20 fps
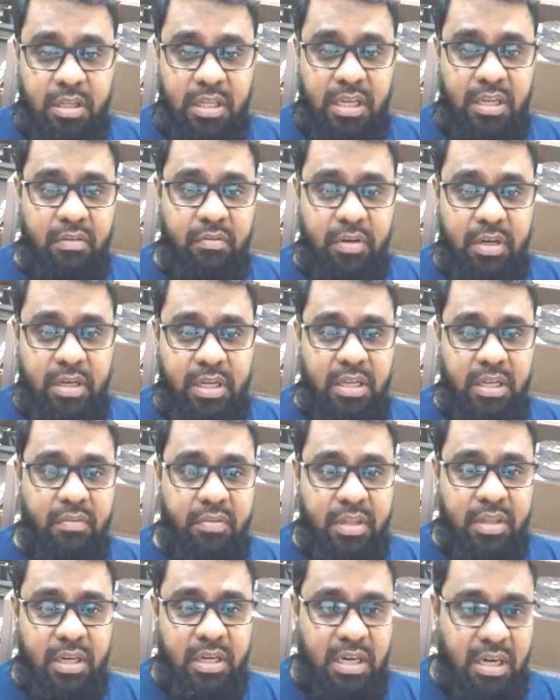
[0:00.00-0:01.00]
Then we deal
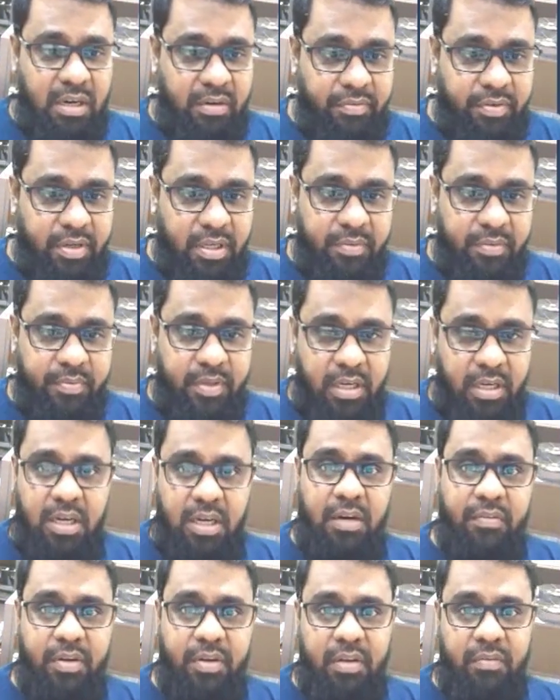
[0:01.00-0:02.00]
with the drafting. In
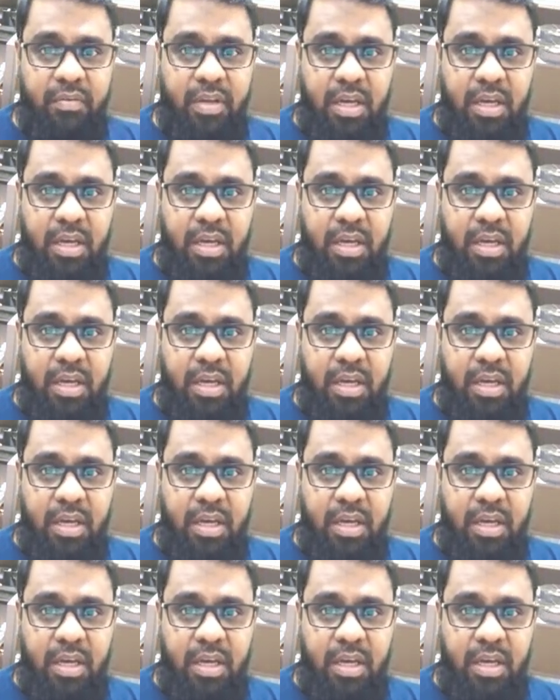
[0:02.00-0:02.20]
drafting,